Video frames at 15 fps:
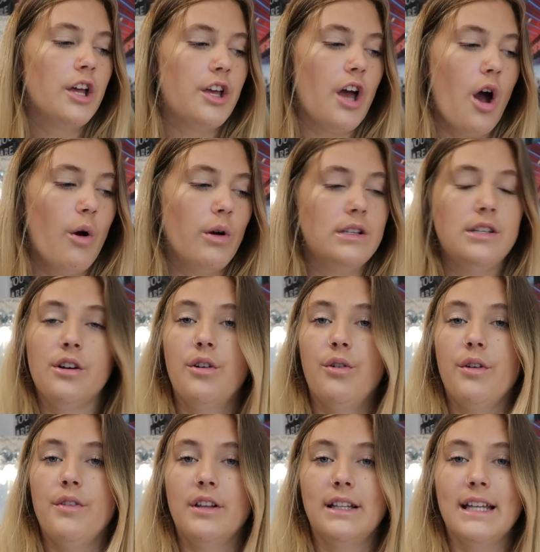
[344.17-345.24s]
go
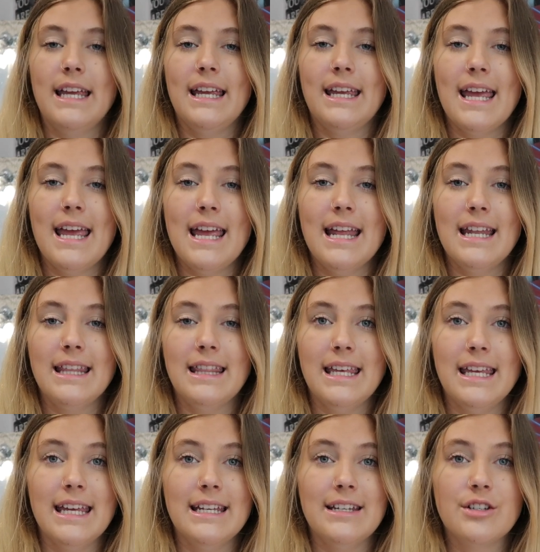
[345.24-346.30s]
to the link in
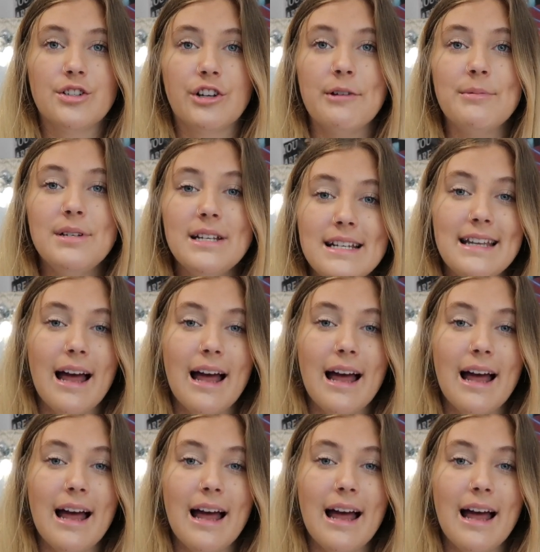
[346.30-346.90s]
the description